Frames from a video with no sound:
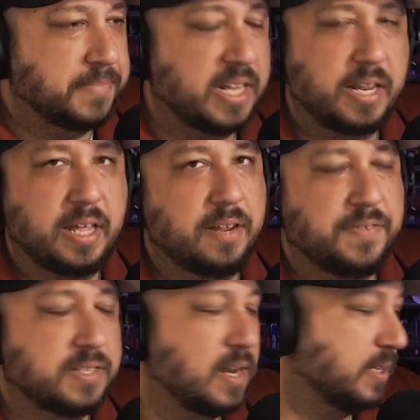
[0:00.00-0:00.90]
And if
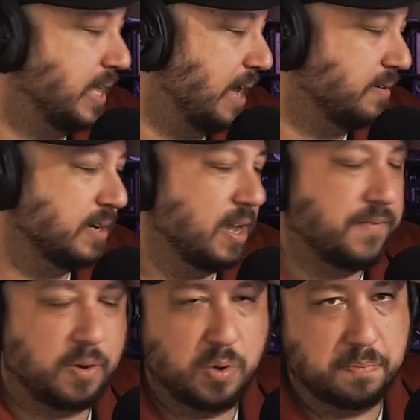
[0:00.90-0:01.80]
it's not loud enough,
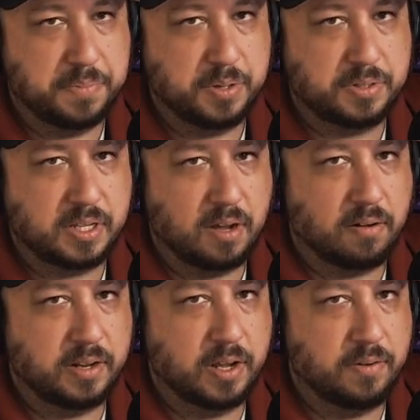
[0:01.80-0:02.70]
I will boost the
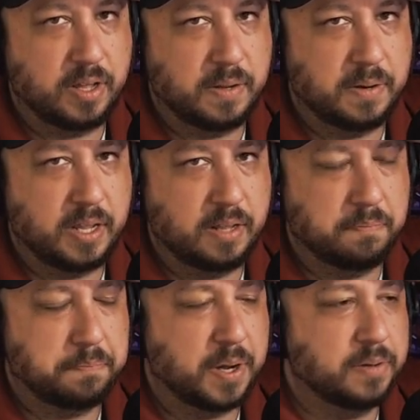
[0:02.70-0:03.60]
audio
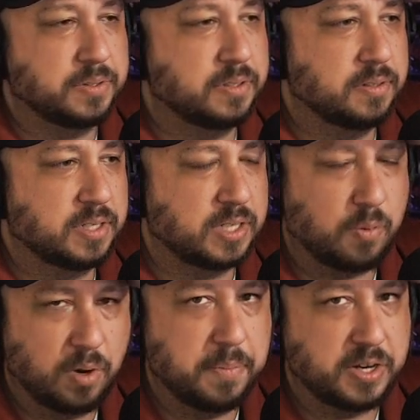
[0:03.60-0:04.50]
in post because I
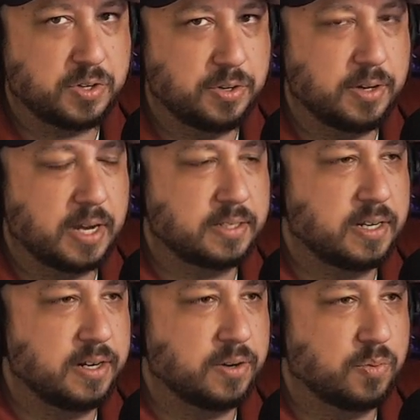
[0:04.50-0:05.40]
want to make sure you guys
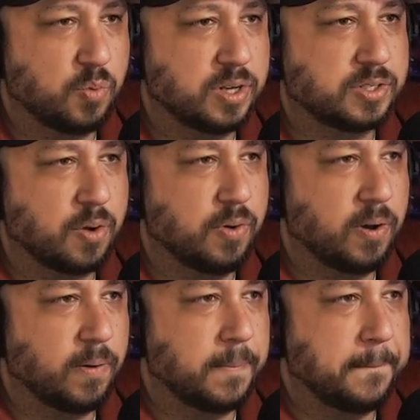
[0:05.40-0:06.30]
hear what's going on.